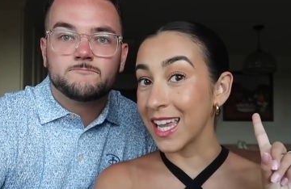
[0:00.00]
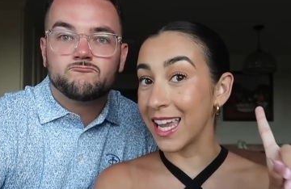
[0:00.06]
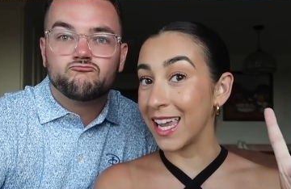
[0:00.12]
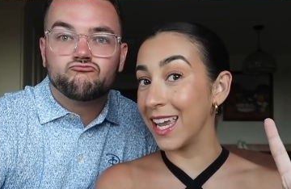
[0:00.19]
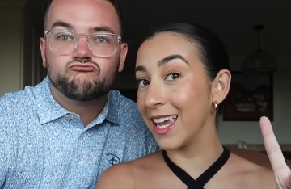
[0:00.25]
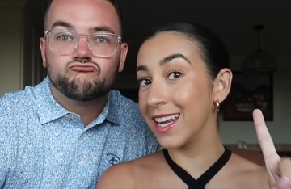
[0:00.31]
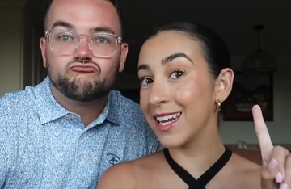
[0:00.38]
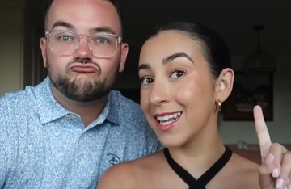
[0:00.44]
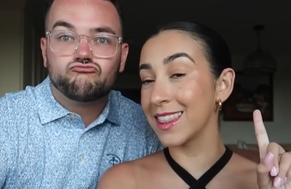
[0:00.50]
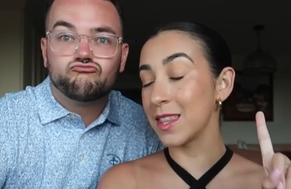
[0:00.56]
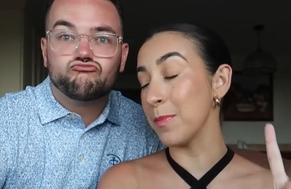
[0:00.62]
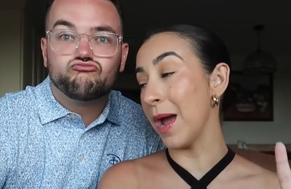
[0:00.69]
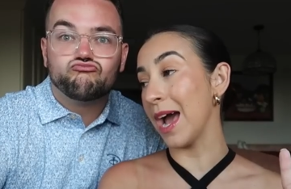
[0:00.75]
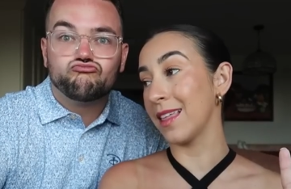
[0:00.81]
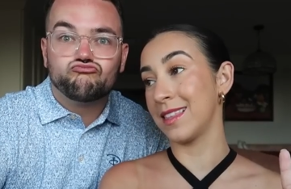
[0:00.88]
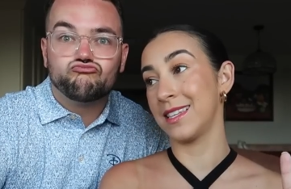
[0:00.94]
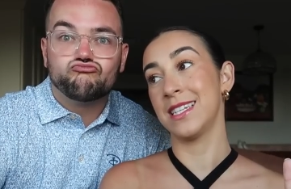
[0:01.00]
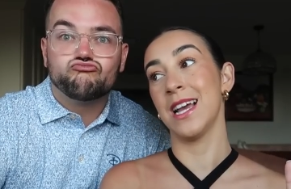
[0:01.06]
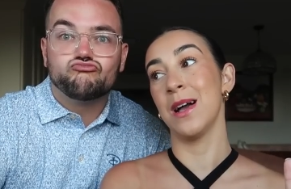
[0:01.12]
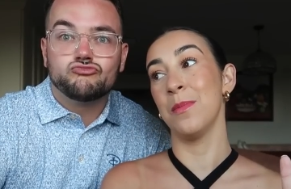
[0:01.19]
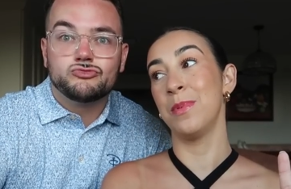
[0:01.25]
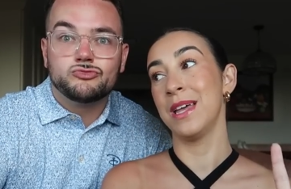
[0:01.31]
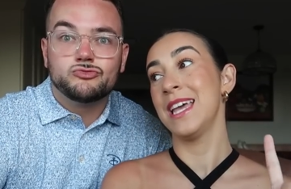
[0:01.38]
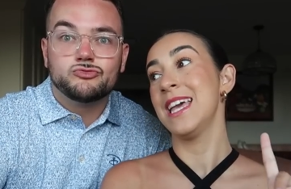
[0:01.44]
Speaker 1: in the
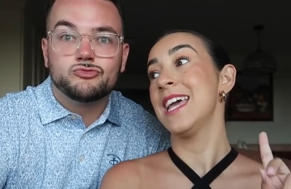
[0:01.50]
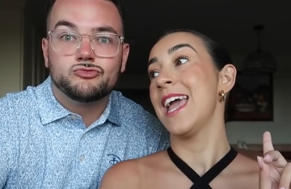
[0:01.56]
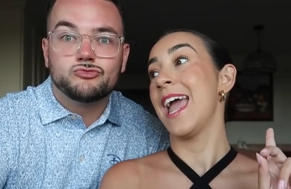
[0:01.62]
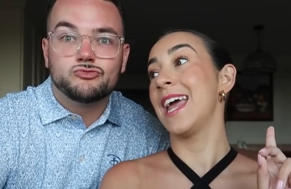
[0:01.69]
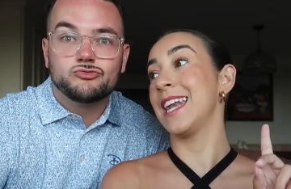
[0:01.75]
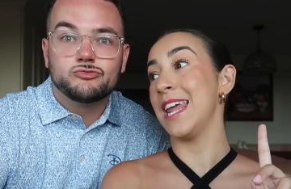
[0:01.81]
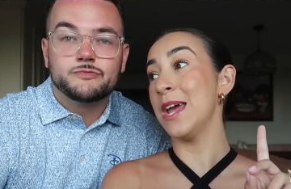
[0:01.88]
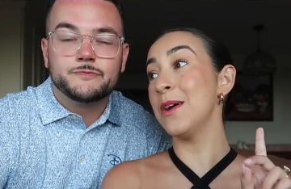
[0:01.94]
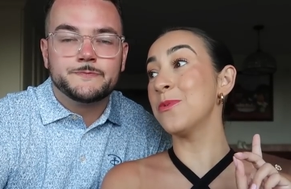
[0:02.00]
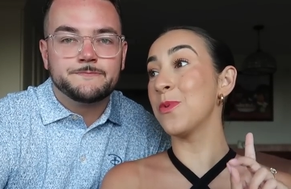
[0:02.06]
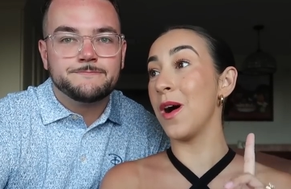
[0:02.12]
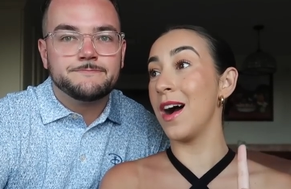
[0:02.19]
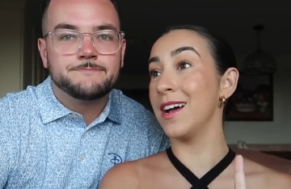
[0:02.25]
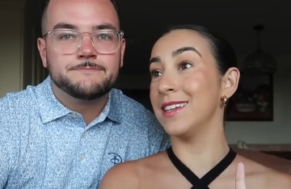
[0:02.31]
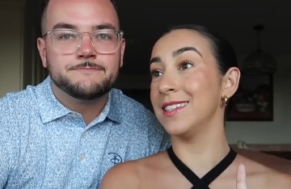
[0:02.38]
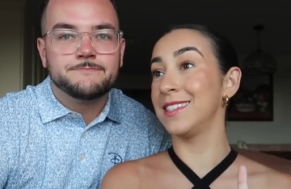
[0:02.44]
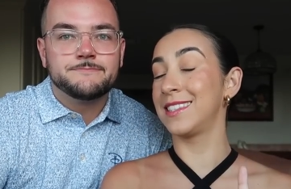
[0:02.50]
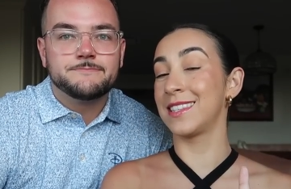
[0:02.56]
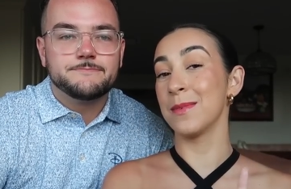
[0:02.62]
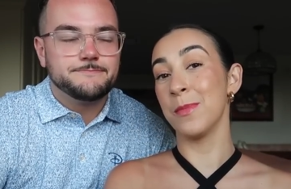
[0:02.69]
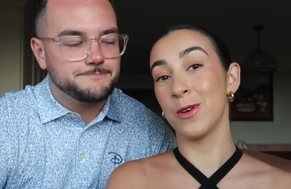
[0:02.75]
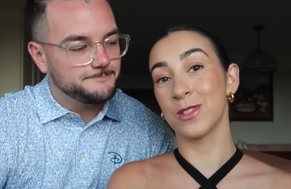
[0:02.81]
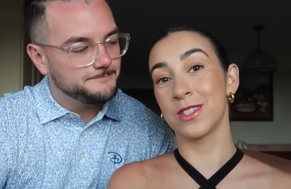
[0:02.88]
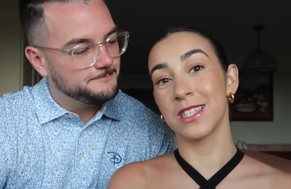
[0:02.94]
bathtub, and it was
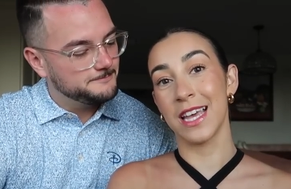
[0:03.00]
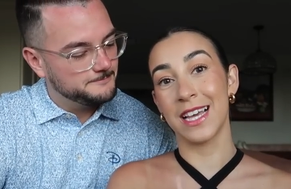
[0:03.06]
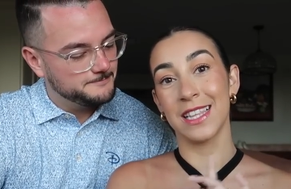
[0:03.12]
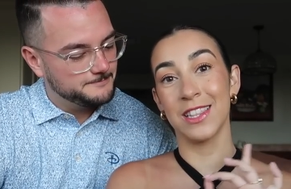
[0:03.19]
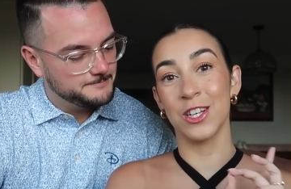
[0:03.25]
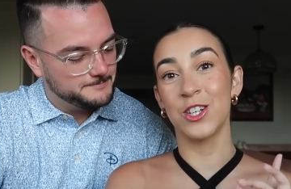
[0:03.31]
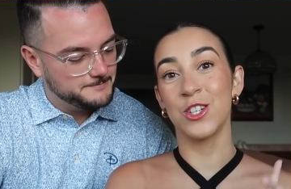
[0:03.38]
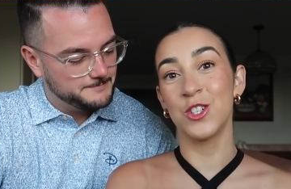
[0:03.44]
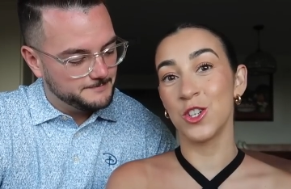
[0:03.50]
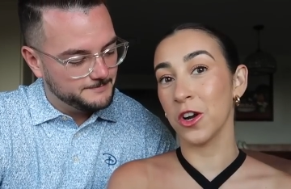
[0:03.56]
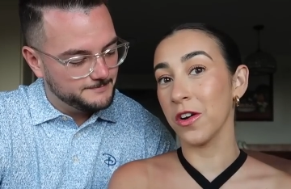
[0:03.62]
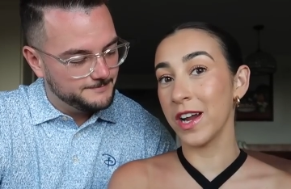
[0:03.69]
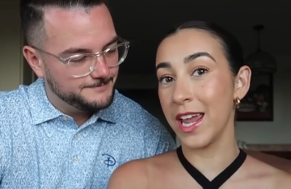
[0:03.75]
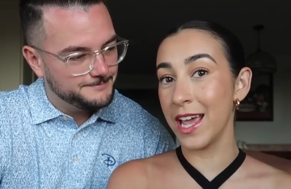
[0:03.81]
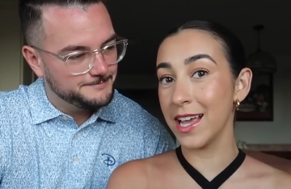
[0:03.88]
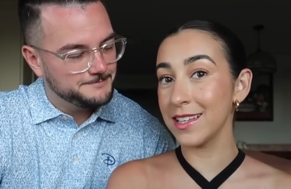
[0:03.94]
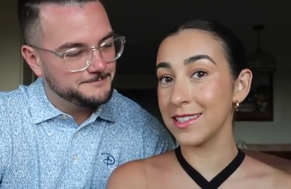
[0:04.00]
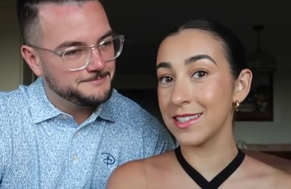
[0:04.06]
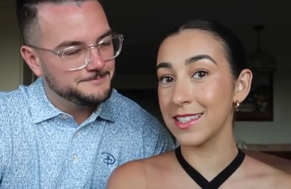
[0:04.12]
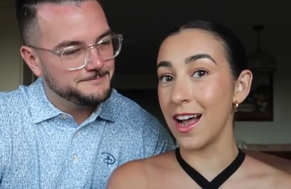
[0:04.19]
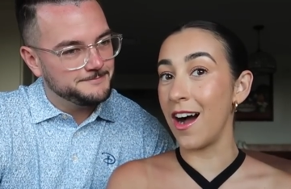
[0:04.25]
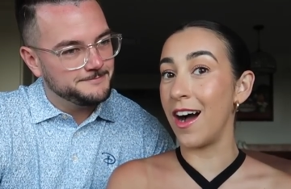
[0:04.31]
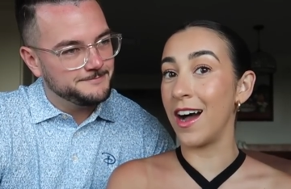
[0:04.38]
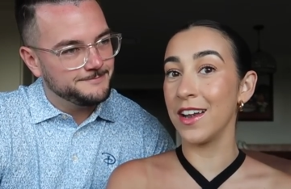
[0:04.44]
the most like
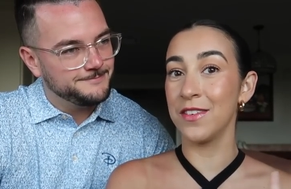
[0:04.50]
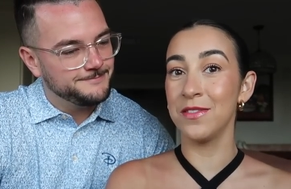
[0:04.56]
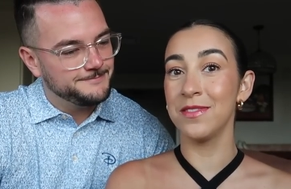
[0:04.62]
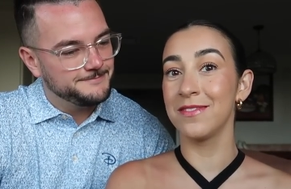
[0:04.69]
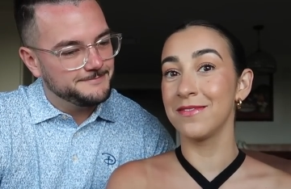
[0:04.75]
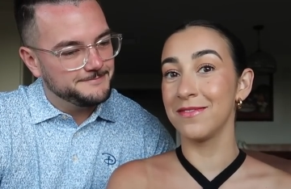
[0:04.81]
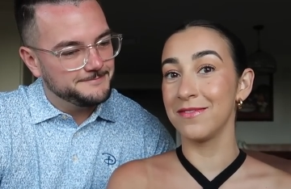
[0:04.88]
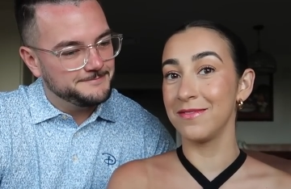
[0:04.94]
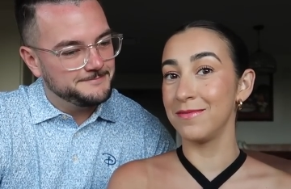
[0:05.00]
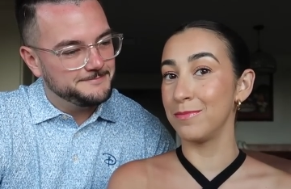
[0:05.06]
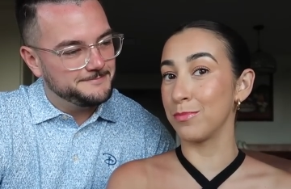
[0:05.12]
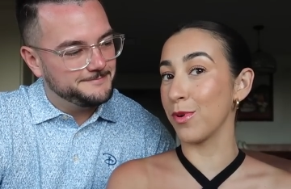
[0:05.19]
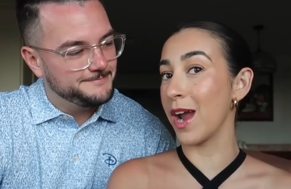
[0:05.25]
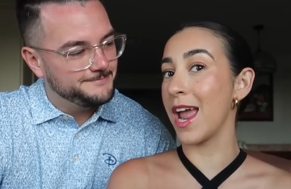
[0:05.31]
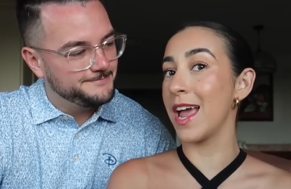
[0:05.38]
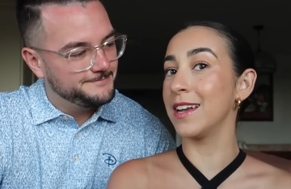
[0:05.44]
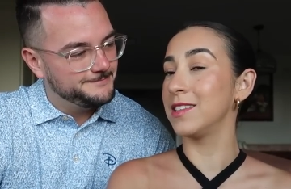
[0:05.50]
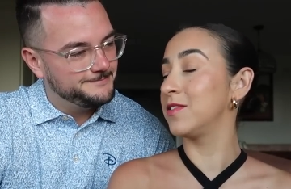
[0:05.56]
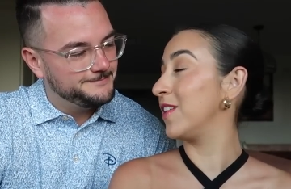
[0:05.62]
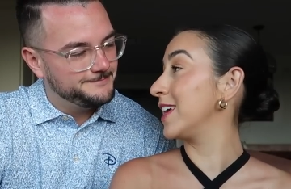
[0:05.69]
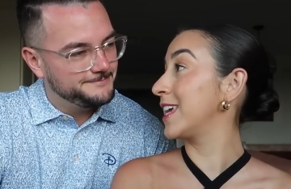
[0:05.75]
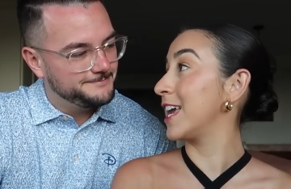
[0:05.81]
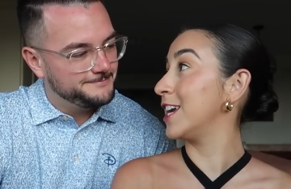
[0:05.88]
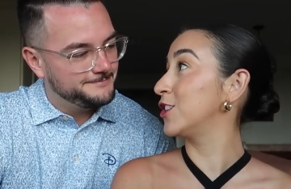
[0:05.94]
luxurious on brand
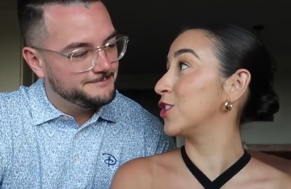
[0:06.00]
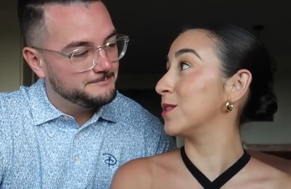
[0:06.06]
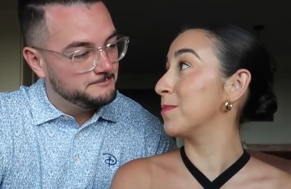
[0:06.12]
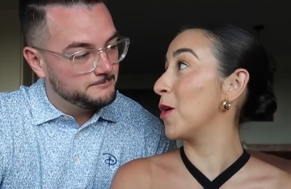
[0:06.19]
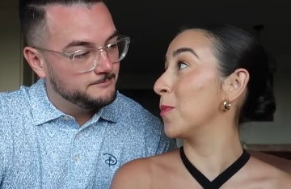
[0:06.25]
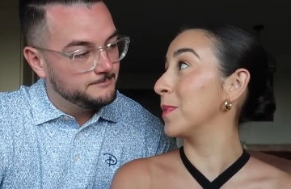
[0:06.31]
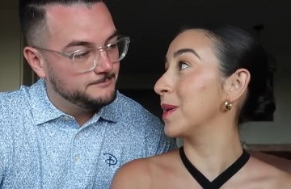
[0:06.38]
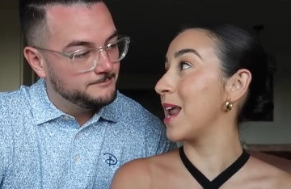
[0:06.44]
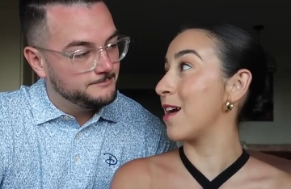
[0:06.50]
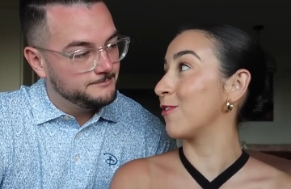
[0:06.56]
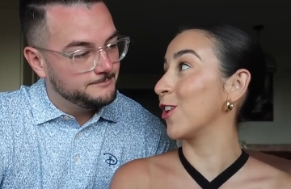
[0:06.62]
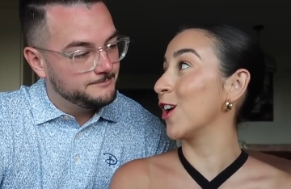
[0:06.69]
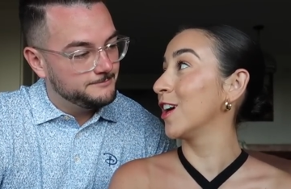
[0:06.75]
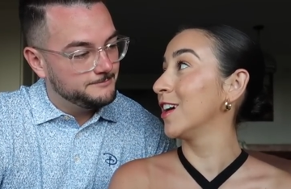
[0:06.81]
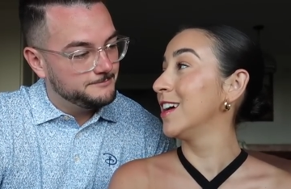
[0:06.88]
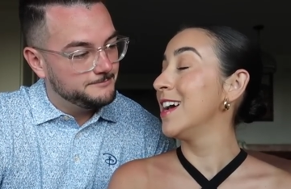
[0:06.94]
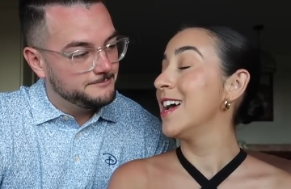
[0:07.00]
vacation moment ever.